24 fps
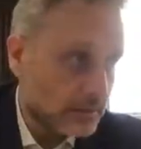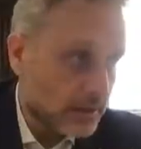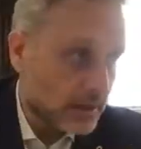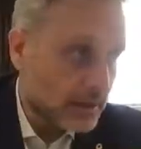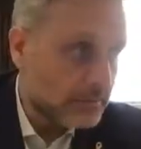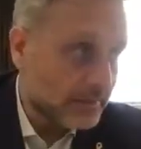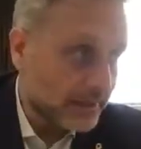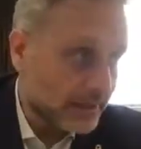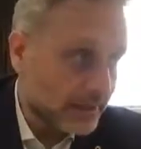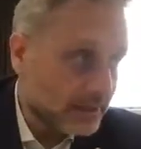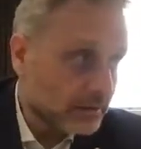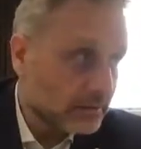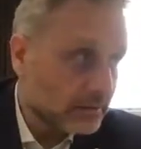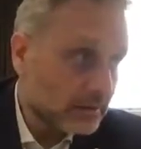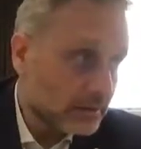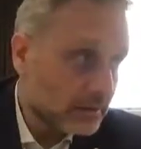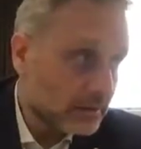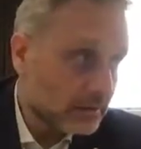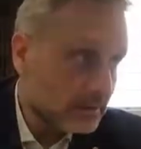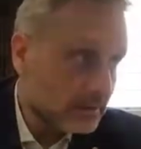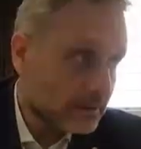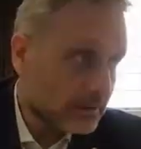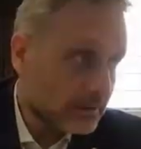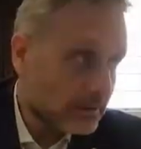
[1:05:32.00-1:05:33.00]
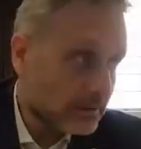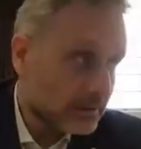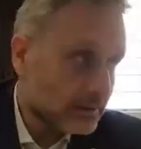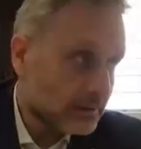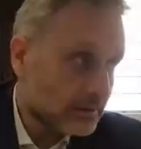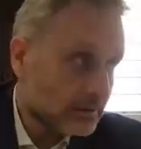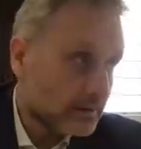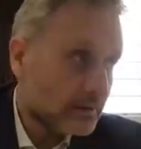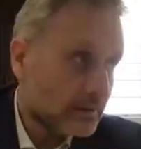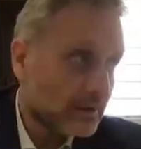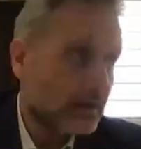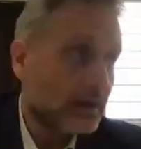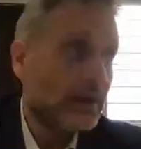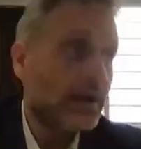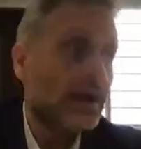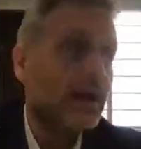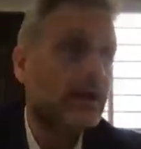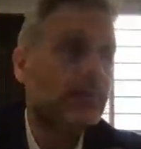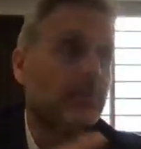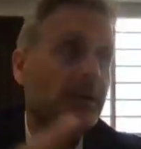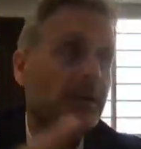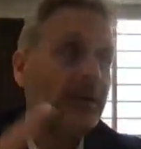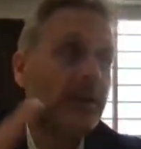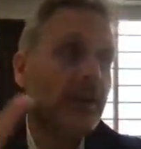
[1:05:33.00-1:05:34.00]
a meal
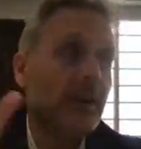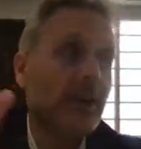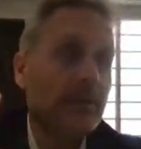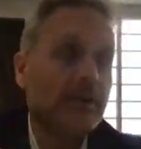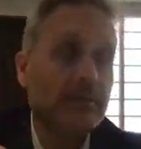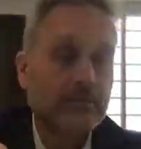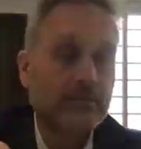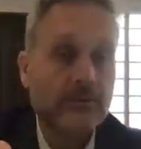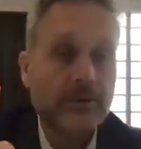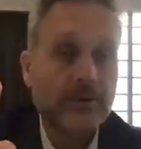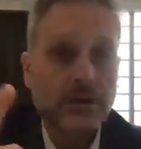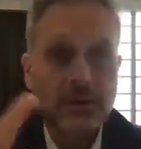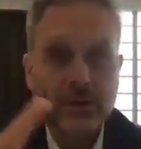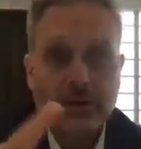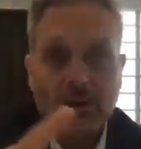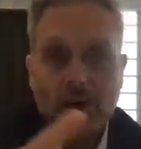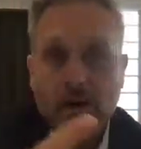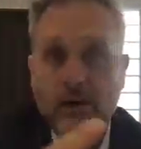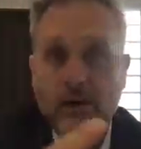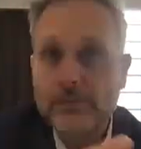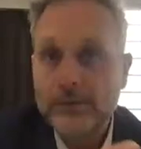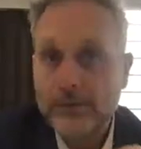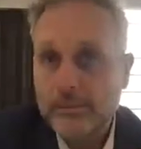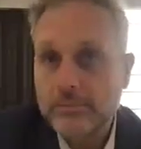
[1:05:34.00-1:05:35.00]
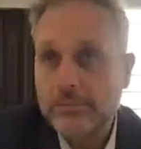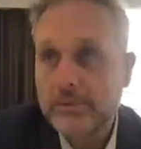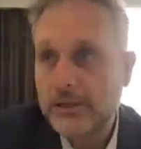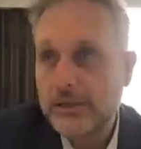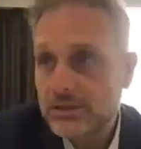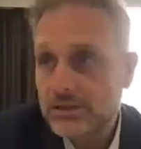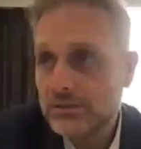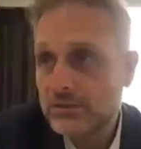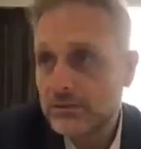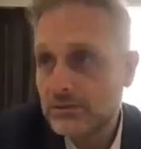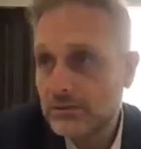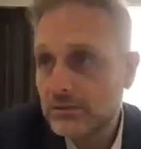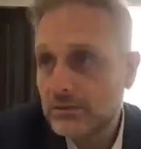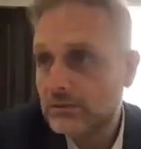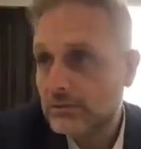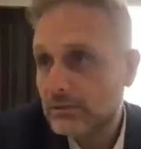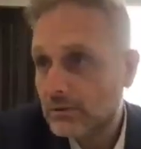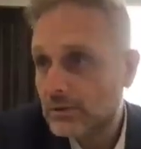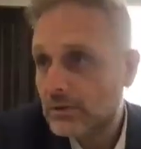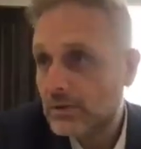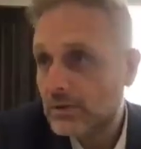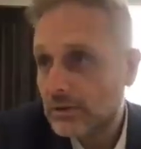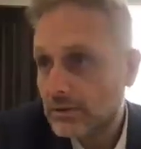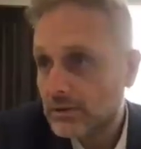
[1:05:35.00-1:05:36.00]
and very often a place to
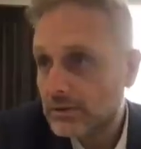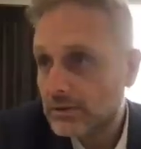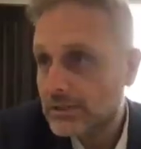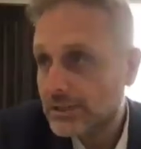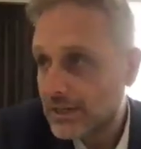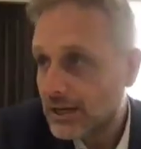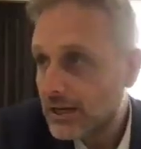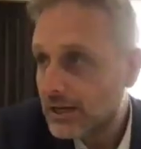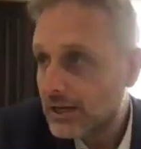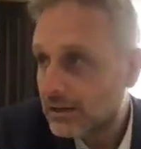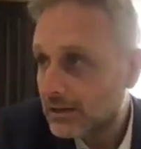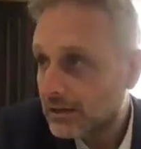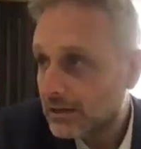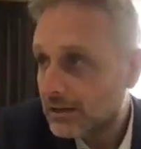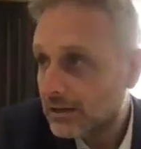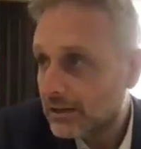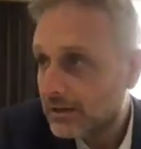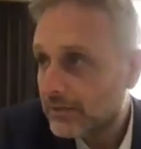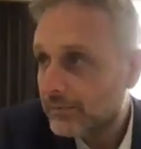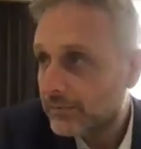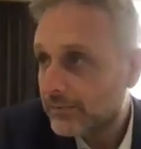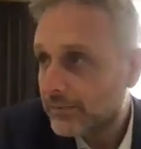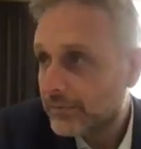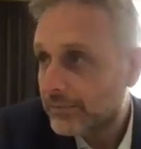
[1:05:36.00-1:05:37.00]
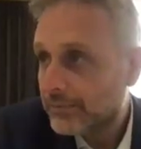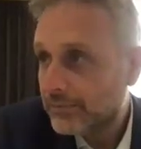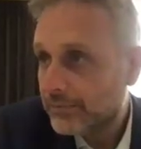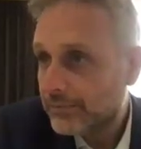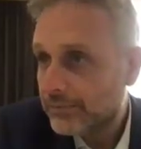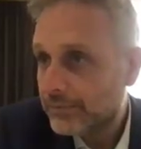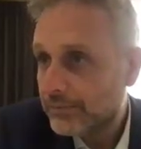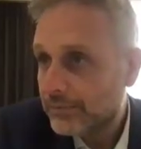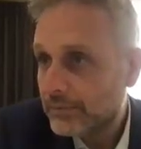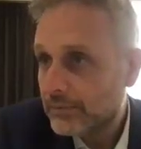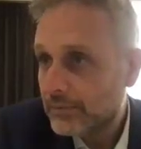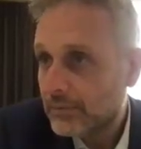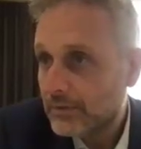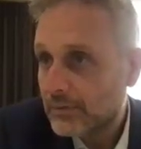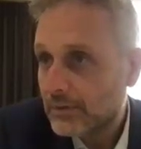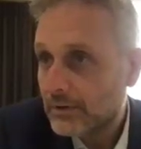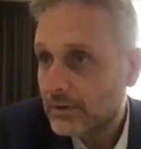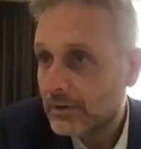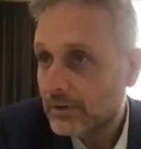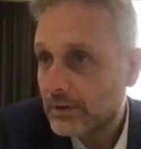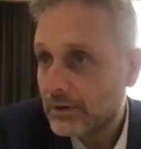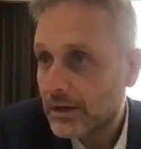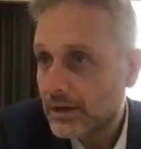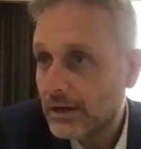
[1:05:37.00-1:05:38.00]
stay.
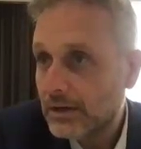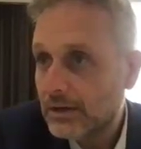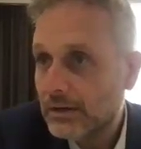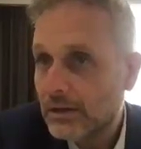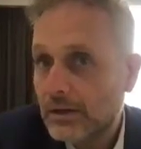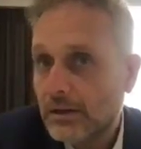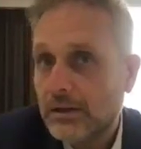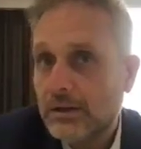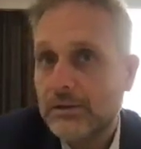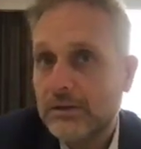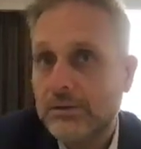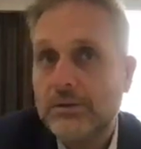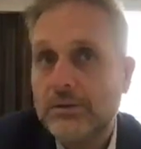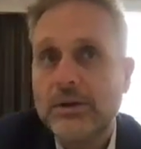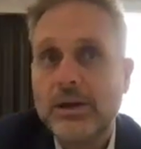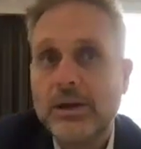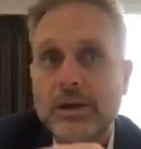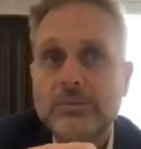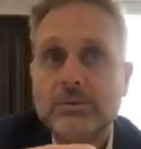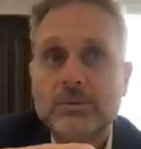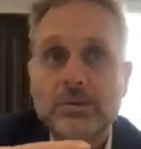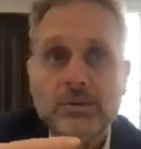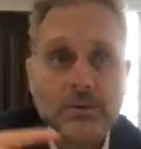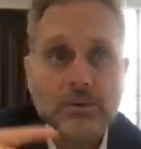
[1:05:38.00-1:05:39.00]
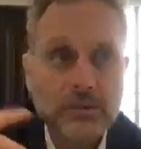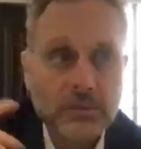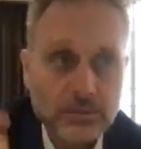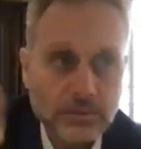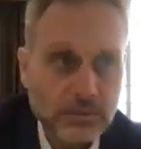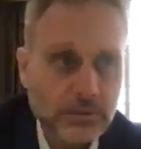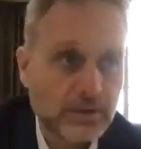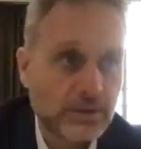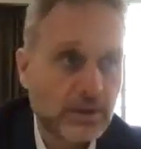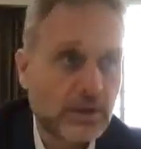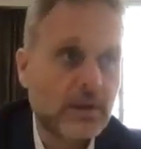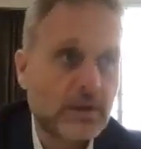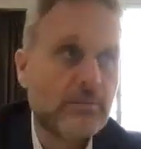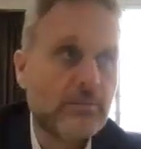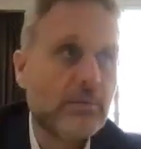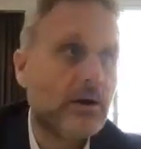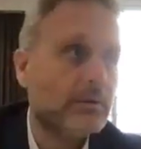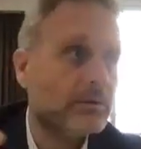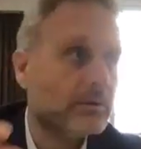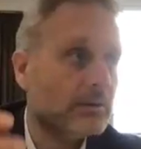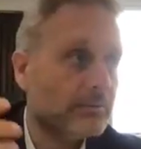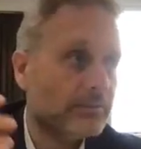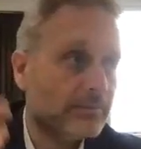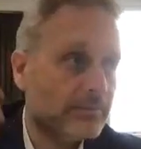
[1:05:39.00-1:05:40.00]
Okay? You came to think
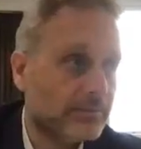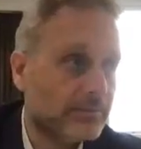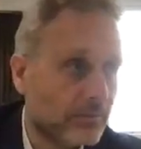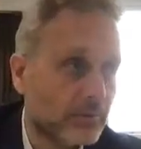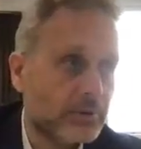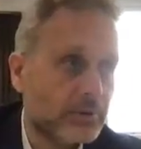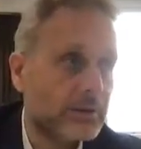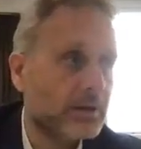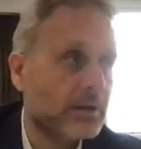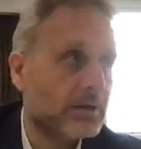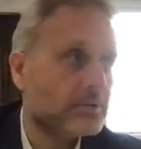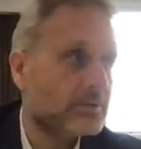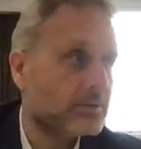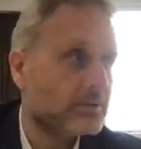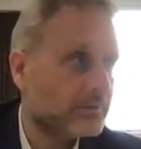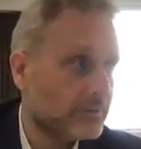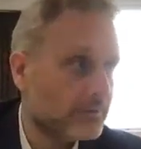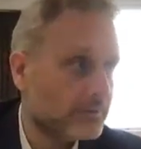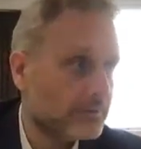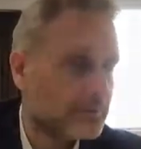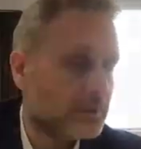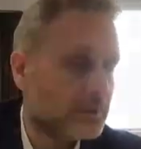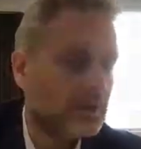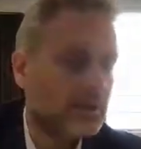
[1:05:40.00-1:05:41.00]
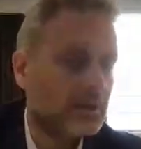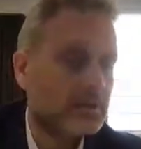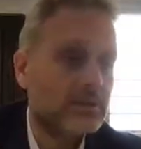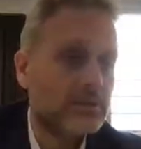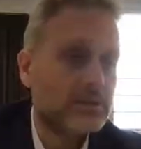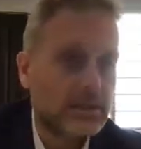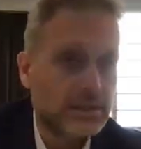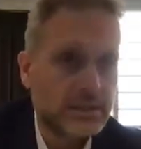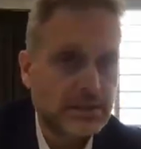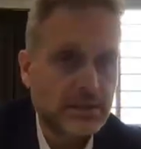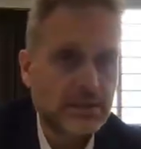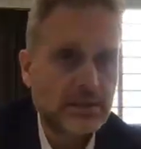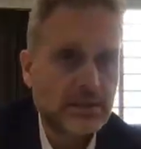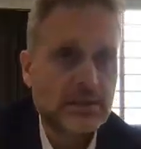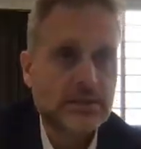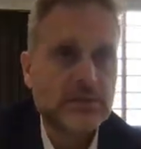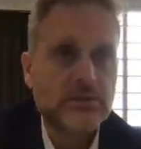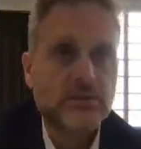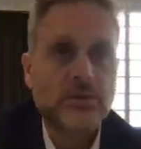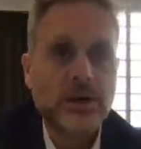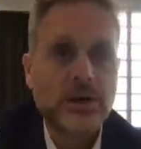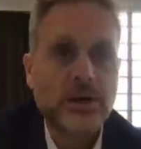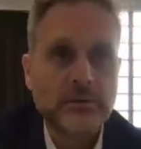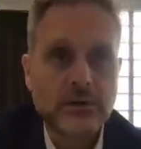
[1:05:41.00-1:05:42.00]
about the 1400, 1500,
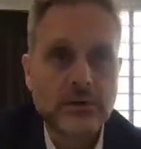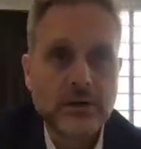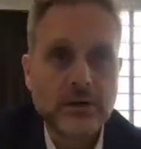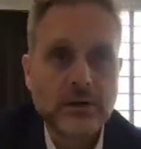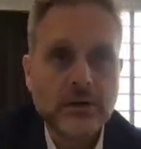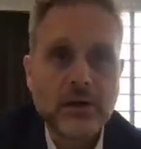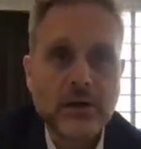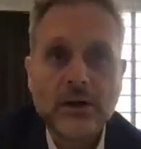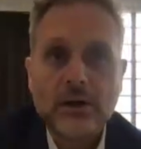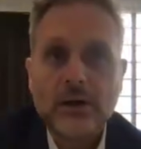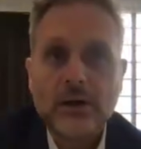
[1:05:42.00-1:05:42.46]
1600, whatever.